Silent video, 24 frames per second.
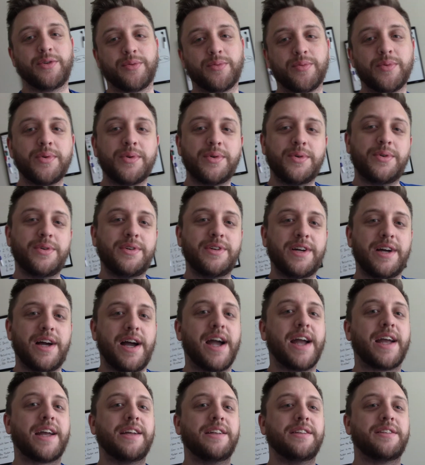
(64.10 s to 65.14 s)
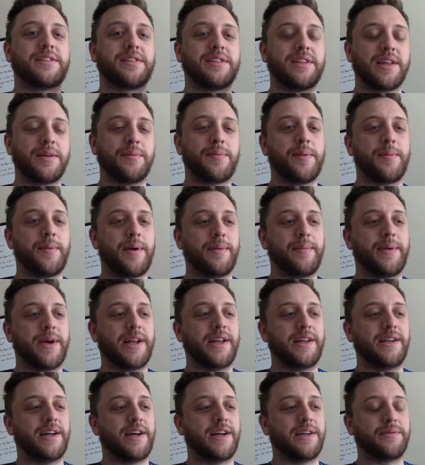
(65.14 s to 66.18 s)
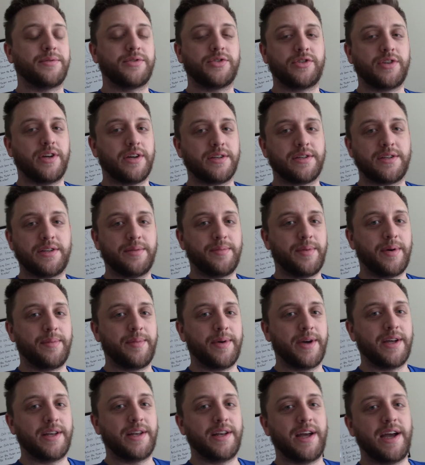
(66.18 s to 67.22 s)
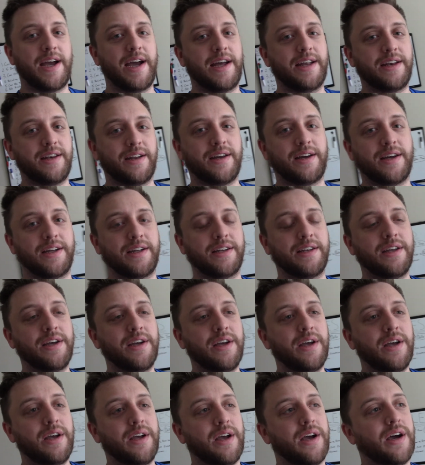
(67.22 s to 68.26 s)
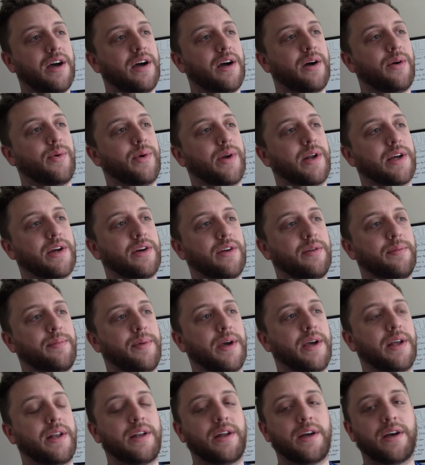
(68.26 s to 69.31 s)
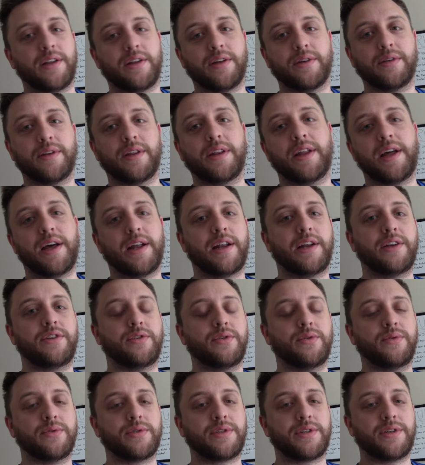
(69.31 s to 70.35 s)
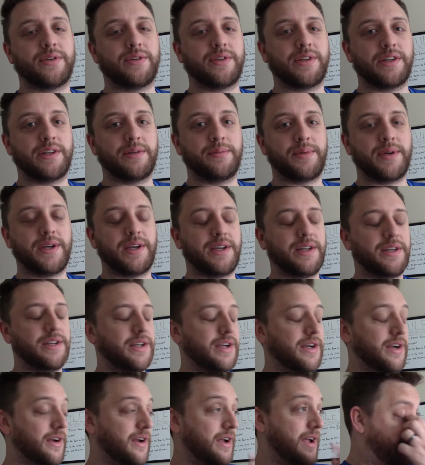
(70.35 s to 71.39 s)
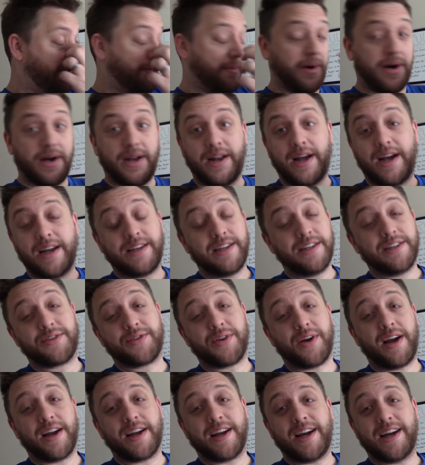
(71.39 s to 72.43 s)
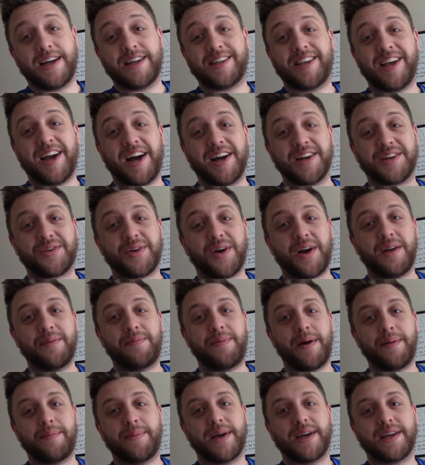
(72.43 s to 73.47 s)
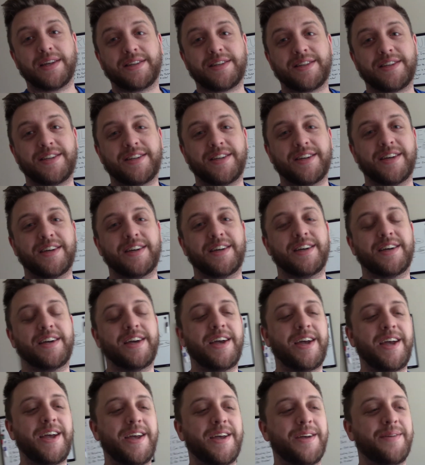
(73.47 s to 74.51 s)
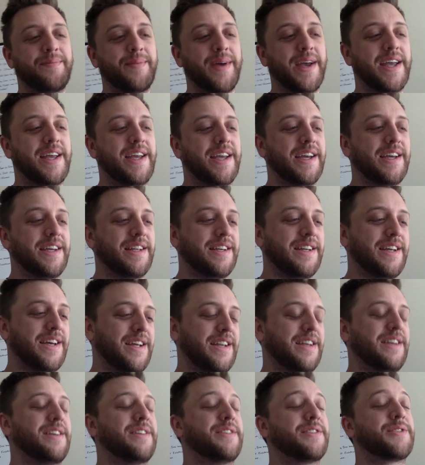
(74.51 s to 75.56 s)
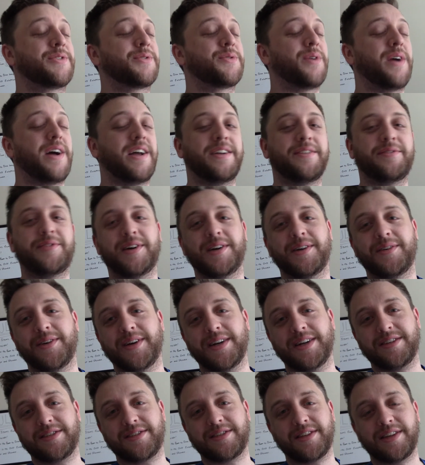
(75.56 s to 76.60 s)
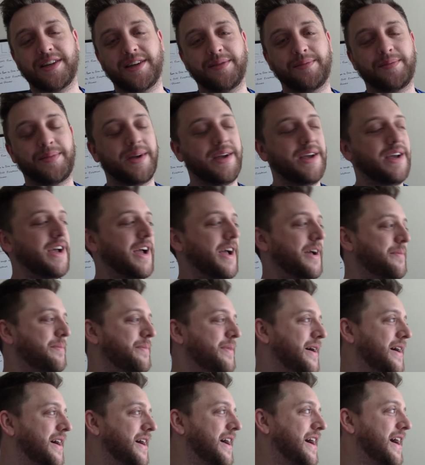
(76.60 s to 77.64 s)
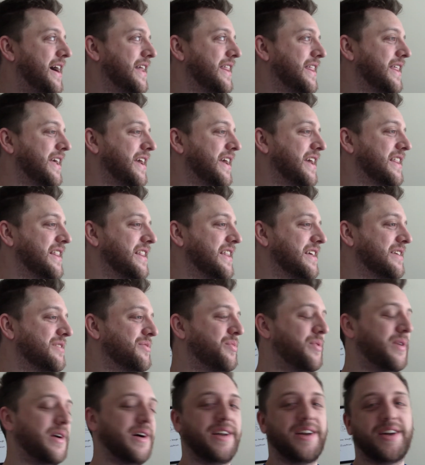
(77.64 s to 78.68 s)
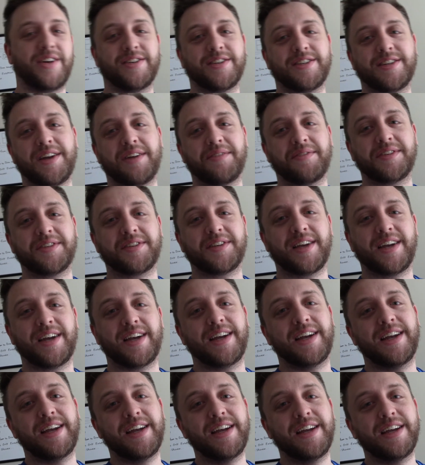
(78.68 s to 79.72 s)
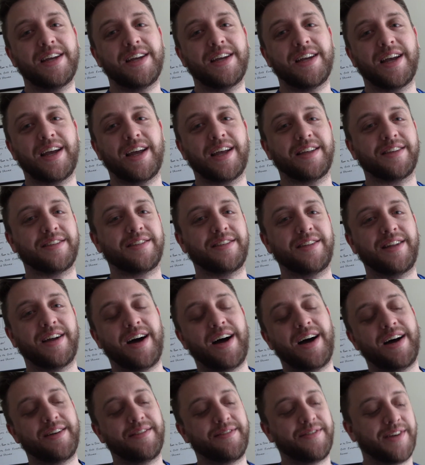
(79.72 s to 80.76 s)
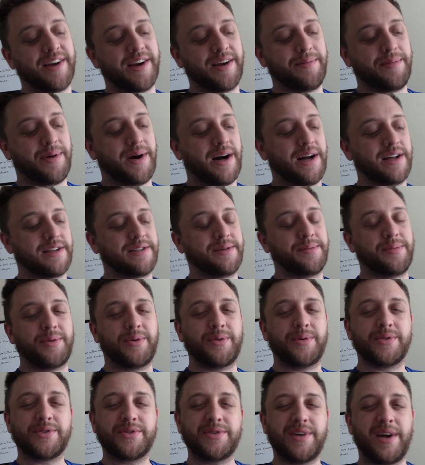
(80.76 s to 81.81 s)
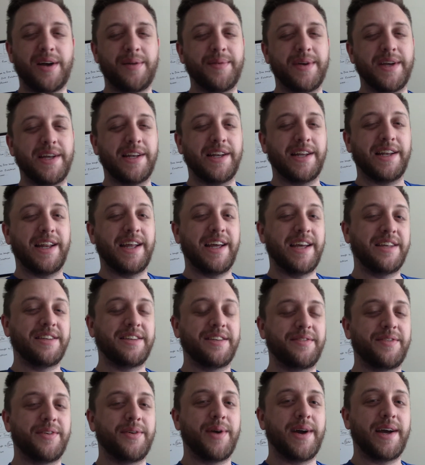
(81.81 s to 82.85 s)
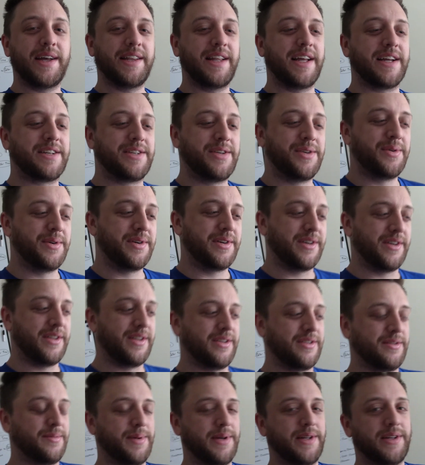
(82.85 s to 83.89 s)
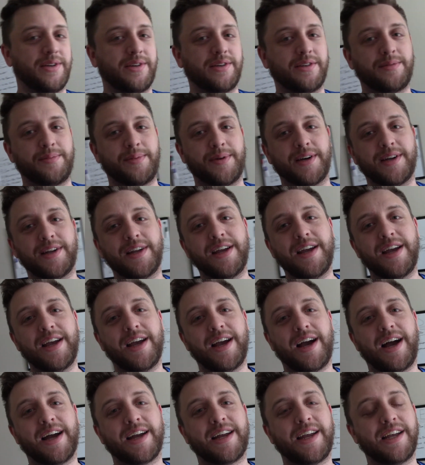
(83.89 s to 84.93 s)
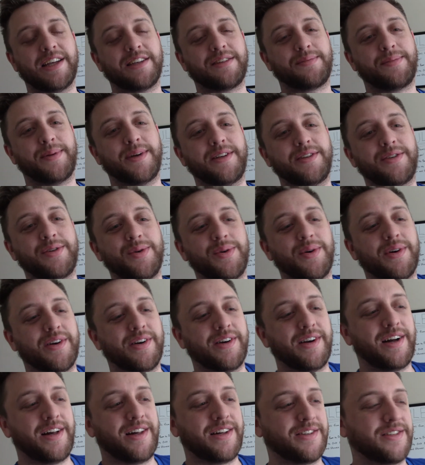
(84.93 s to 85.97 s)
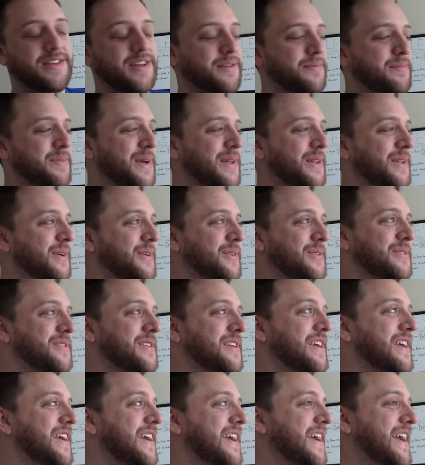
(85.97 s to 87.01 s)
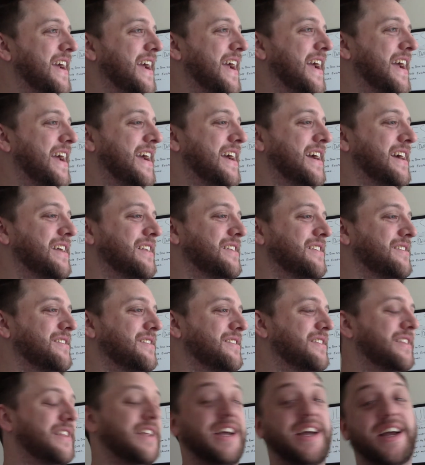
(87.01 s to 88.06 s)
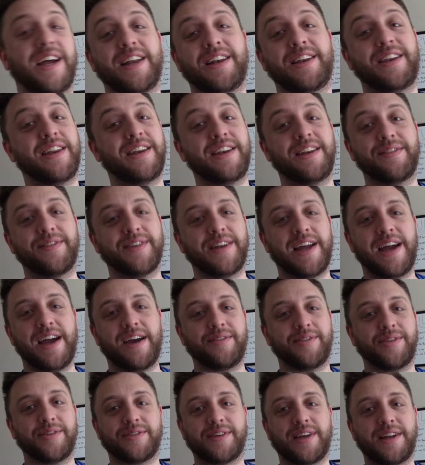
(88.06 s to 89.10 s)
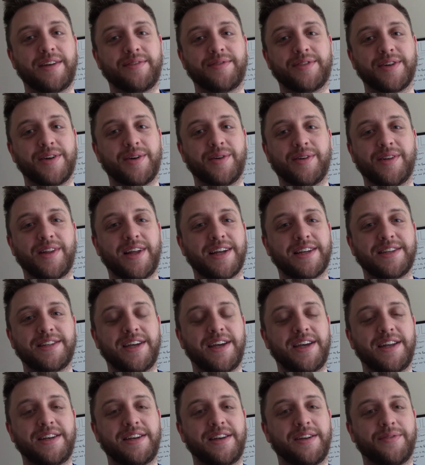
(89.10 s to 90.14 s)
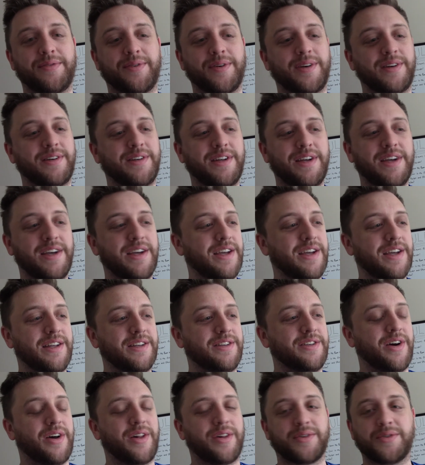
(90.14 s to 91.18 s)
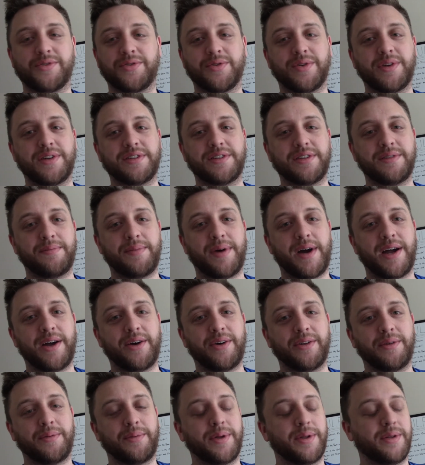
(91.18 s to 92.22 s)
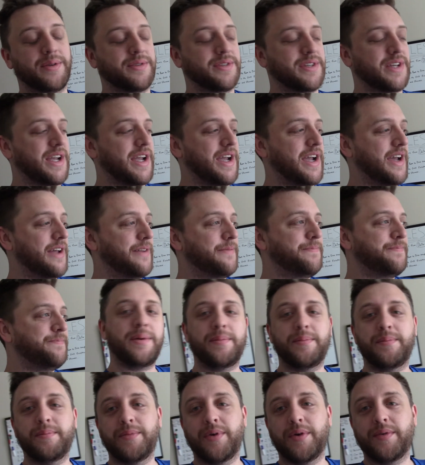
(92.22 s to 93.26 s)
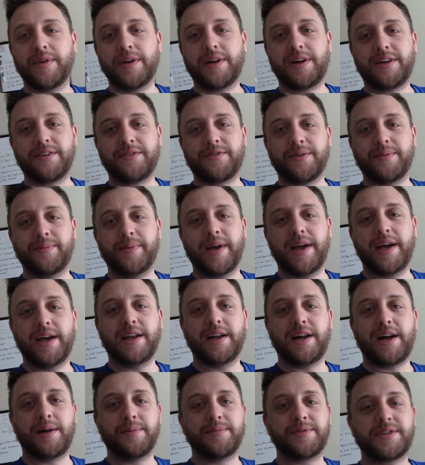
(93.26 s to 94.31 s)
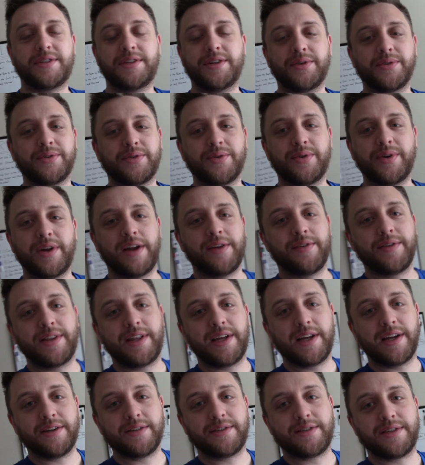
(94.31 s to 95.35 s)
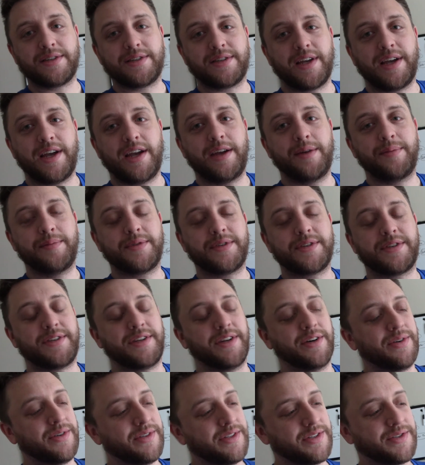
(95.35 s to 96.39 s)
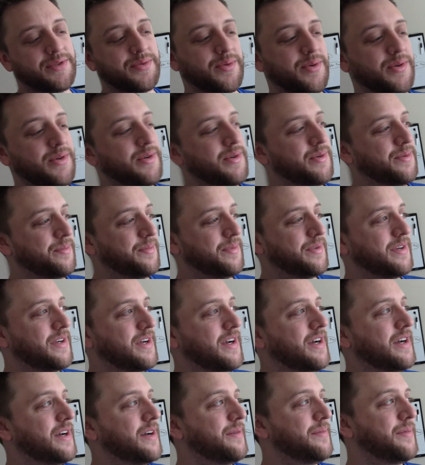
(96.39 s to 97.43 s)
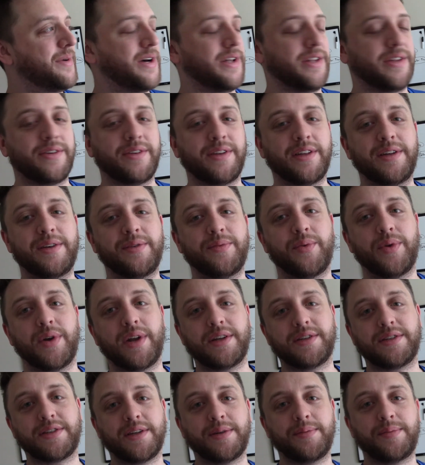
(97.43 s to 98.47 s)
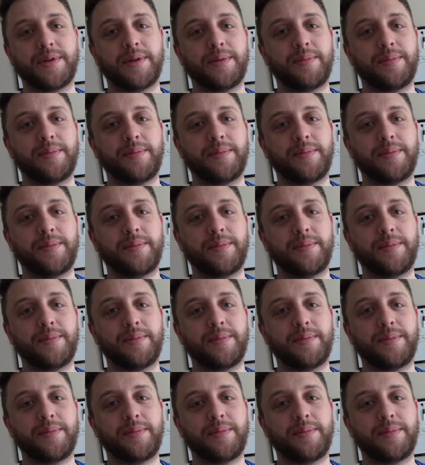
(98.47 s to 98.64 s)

rule. I can sleep in my bed at night, just in my bed at night, when I go to bed. Other than that, I do still need to be in here. But I did try, guys. I tried my best to make it and try to find a way to sleep. But I think this one, I'll just have to say, it's not very possible. I mean, it is if you had like 200 of those pillows, but I can't spend $200 on pillows, and they didn't even have those. I'd have to go to like 10 different Dollar Trees and buy all the pillows they had. Moving on from that, I'm still doing everything else the same, still in this room, other than when I sleep in the